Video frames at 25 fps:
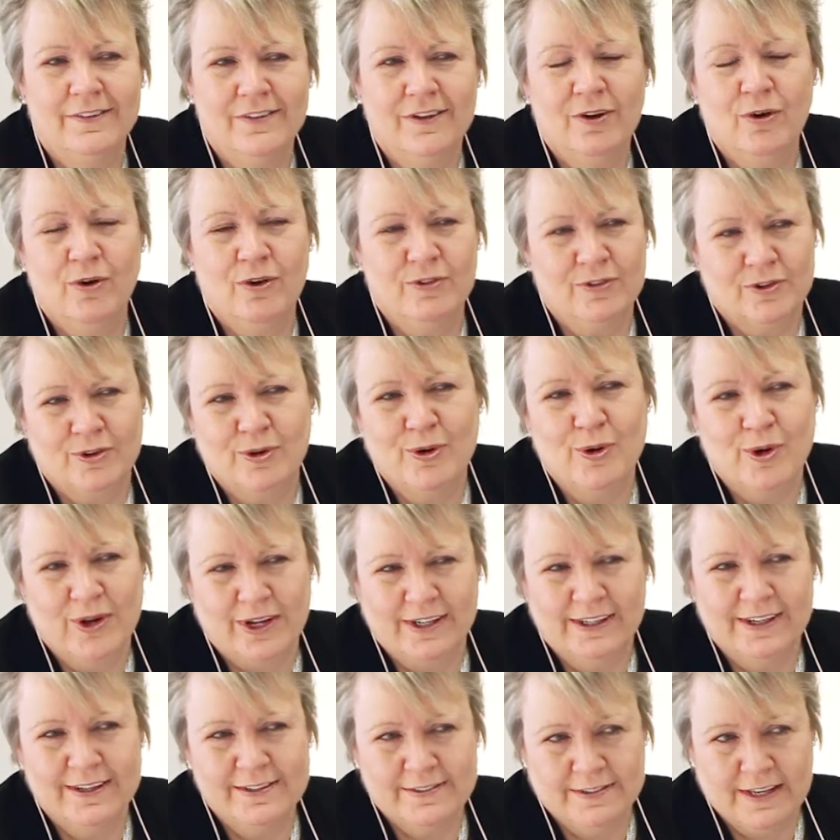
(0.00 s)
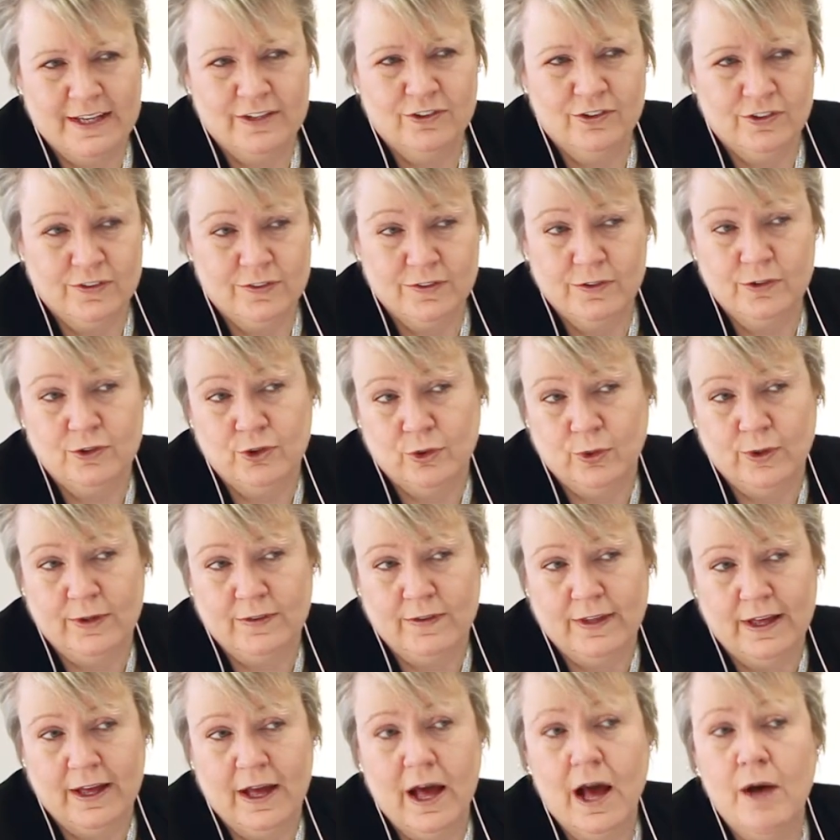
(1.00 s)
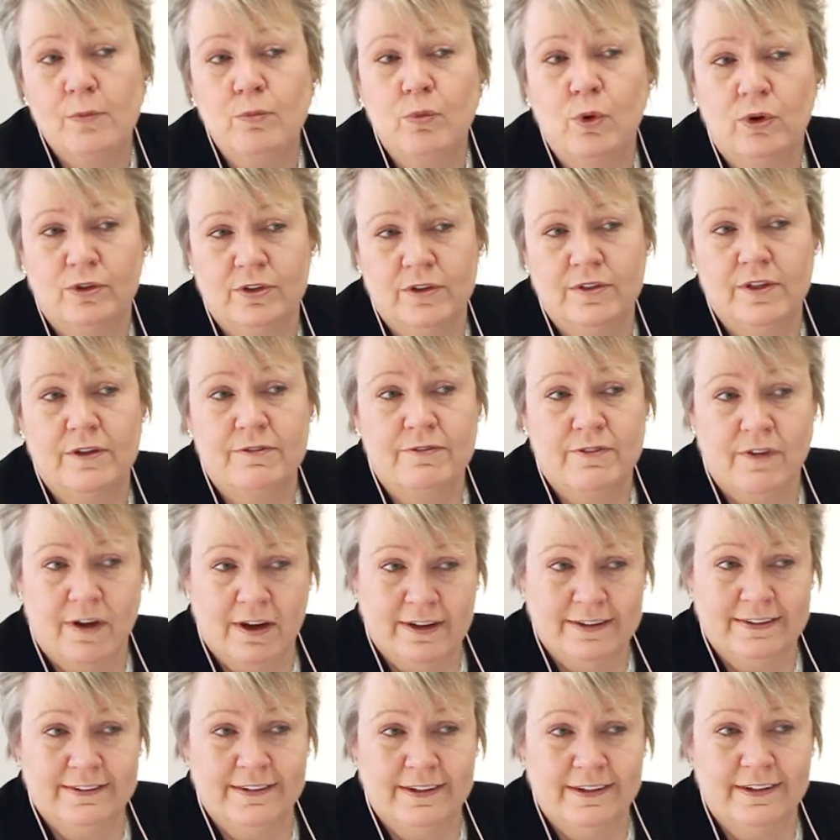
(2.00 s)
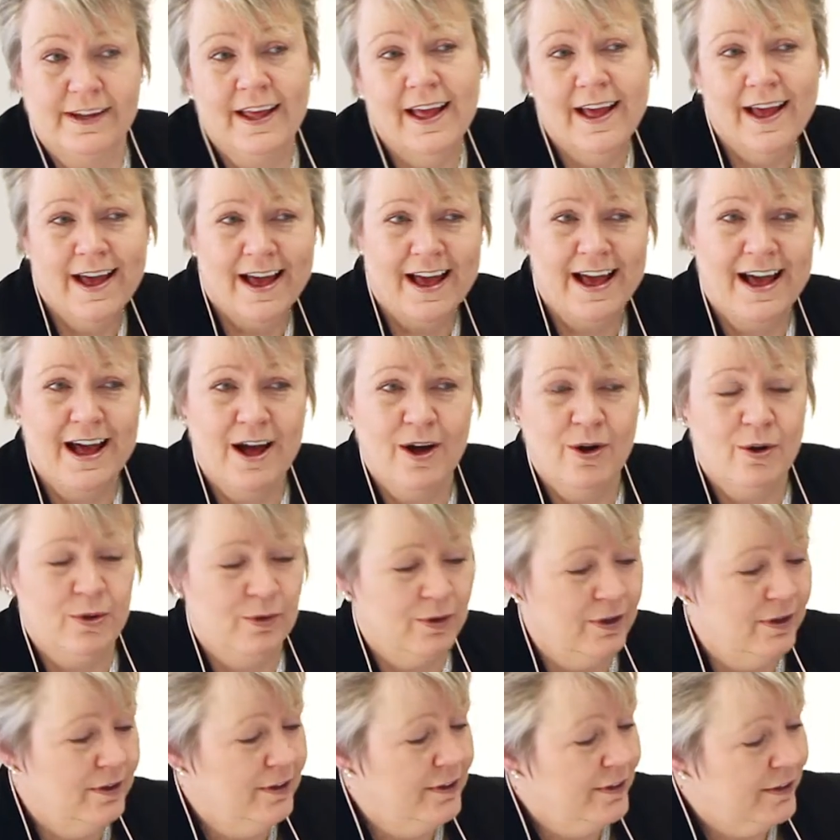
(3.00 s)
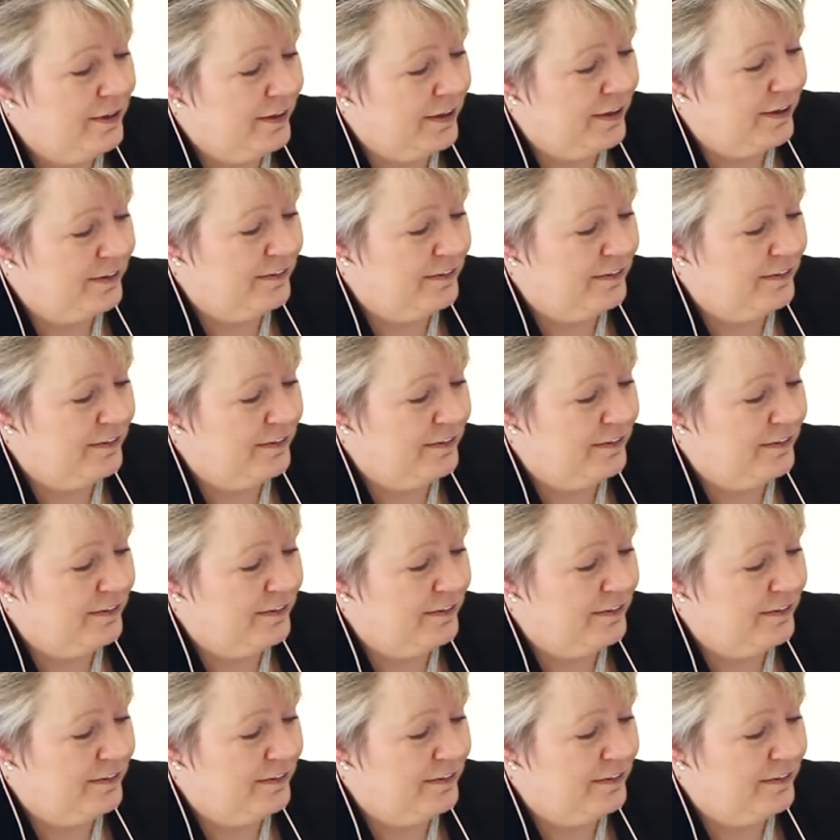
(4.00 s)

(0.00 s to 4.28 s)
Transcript: that other organisations are doing that, and what are they finding? How uh,